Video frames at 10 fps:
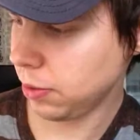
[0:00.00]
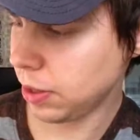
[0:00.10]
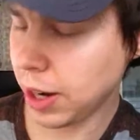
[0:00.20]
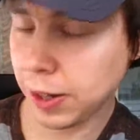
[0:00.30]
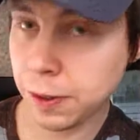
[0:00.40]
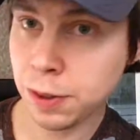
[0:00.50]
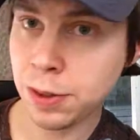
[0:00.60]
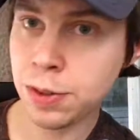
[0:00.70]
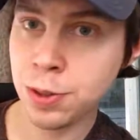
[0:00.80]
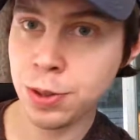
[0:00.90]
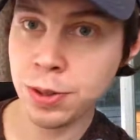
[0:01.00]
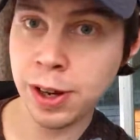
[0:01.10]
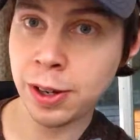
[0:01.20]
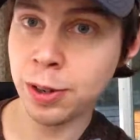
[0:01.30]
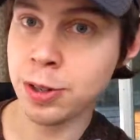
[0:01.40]
9
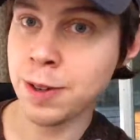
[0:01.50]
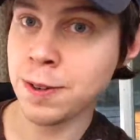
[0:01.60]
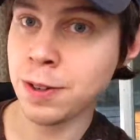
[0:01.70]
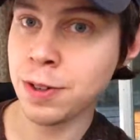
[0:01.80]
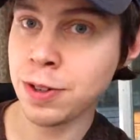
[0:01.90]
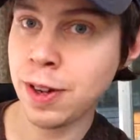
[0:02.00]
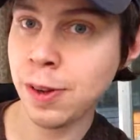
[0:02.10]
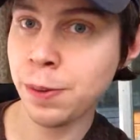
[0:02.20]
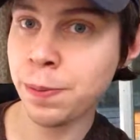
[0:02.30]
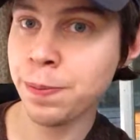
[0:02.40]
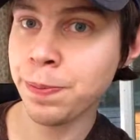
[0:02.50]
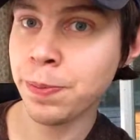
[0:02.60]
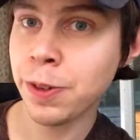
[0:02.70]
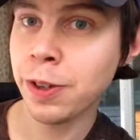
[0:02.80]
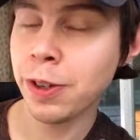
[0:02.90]
or 10 years now.
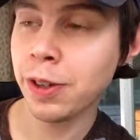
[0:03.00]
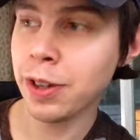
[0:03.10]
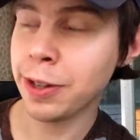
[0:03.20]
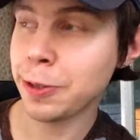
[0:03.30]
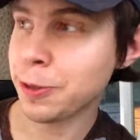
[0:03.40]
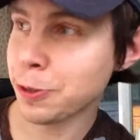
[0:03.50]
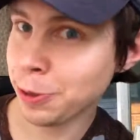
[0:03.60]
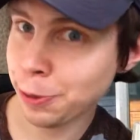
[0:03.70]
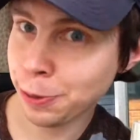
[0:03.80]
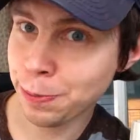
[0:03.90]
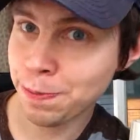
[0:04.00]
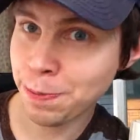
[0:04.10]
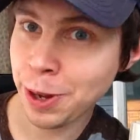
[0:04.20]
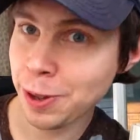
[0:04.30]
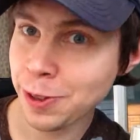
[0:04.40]
And so
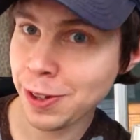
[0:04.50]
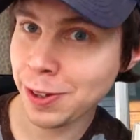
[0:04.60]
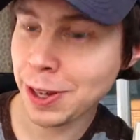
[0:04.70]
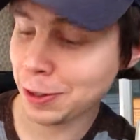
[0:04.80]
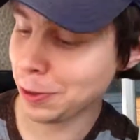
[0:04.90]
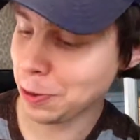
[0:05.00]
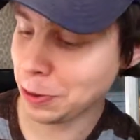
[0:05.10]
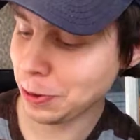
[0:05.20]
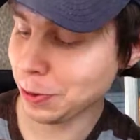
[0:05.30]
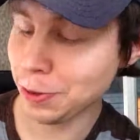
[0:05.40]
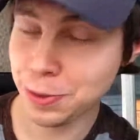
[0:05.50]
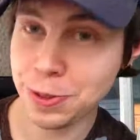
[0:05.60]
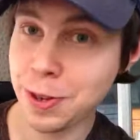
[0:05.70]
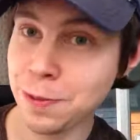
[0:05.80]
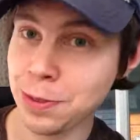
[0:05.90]
I think that the coconut oil is
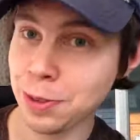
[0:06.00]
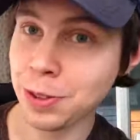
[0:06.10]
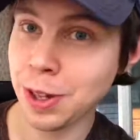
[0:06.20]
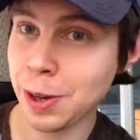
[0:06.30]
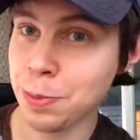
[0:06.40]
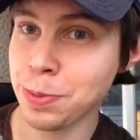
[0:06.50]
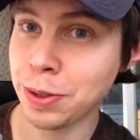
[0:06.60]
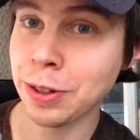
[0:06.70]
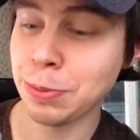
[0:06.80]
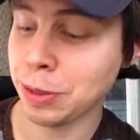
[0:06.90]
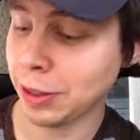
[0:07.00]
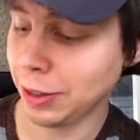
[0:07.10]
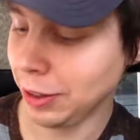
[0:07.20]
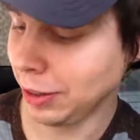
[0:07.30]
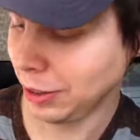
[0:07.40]
definitely helping
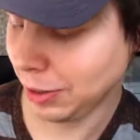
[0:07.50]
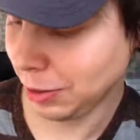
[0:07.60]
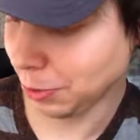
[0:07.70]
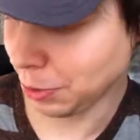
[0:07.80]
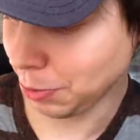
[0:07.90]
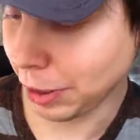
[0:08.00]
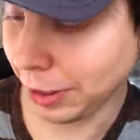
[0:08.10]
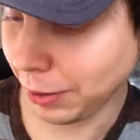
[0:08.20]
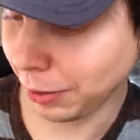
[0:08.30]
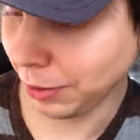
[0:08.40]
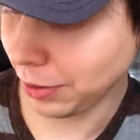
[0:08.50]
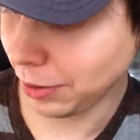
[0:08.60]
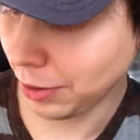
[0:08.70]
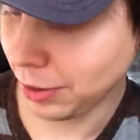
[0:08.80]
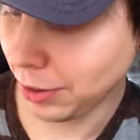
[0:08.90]
me with my health.
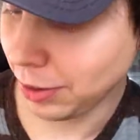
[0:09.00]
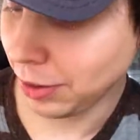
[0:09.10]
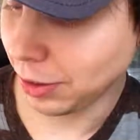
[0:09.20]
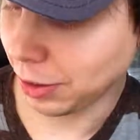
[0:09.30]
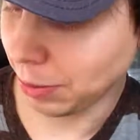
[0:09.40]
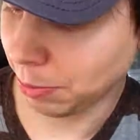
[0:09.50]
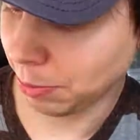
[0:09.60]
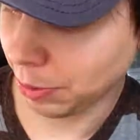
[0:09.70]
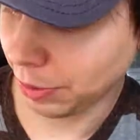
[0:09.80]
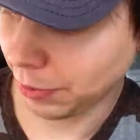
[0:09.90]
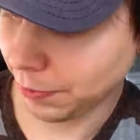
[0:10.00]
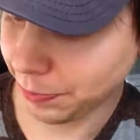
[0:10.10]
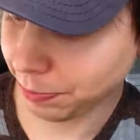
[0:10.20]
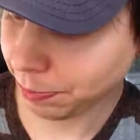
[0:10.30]
But